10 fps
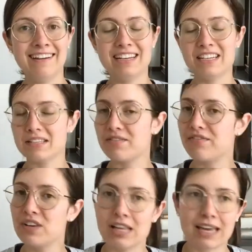It doesn't
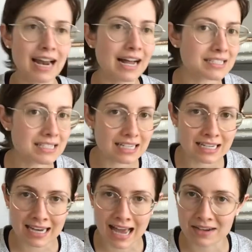feel like it has to eat
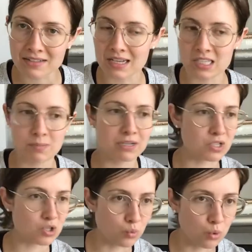in excess because
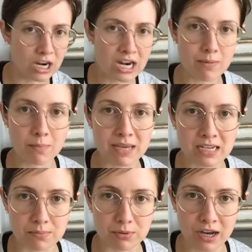it's worried about being
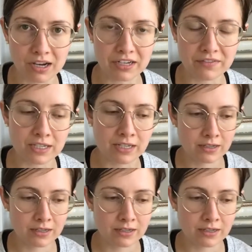deprived.